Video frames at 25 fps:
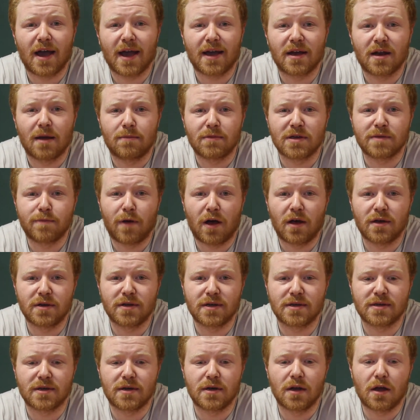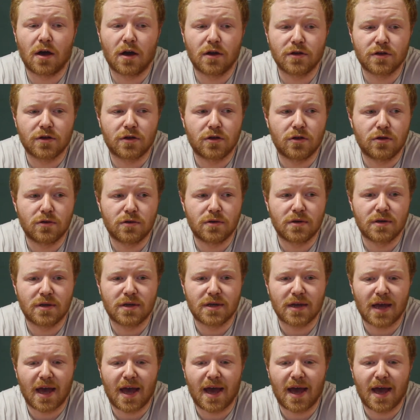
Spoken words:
Economics, Politics and Law student.